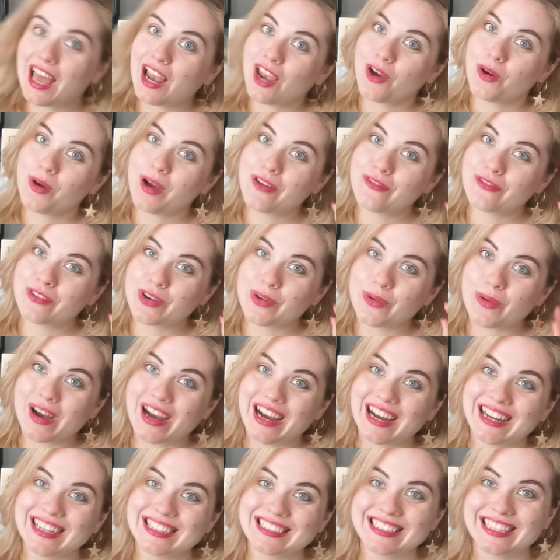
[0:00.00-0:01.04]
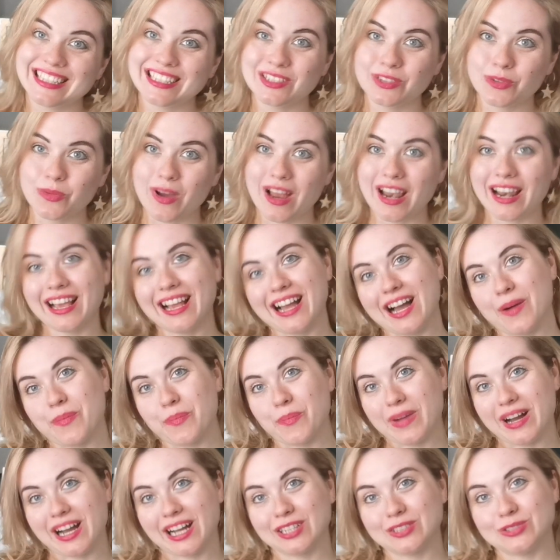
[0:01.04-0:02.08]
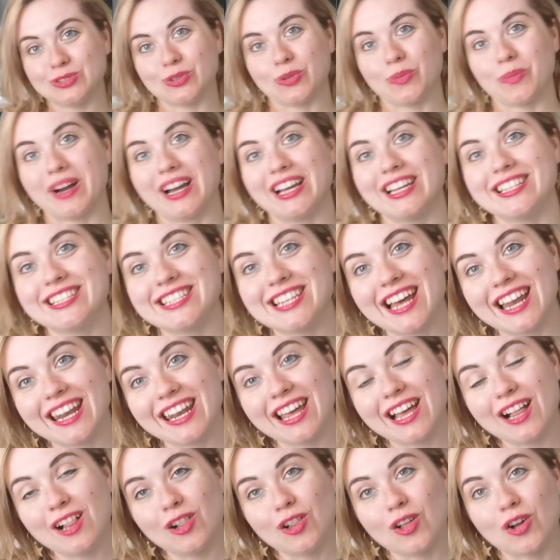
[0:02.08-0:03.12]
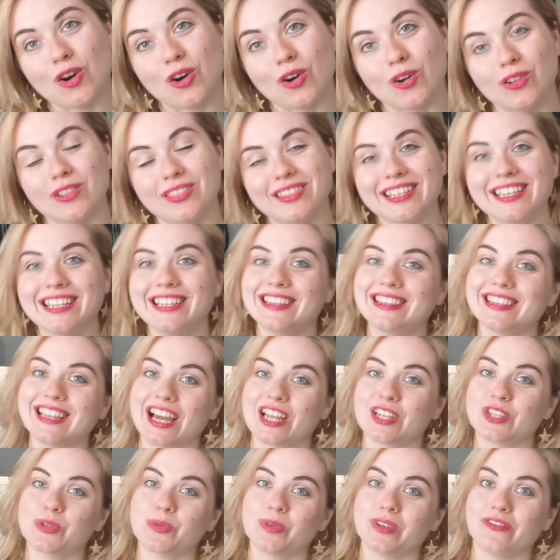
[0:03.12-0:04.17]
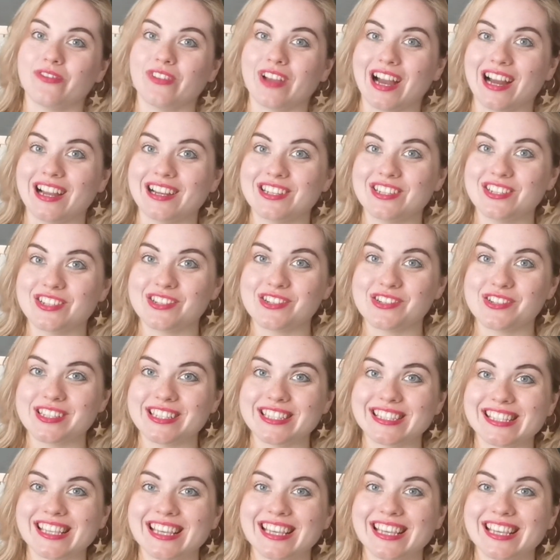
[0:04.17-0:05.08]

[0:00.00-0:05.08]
Hello everyone and welcome back to my channel called In Touch With Cultures.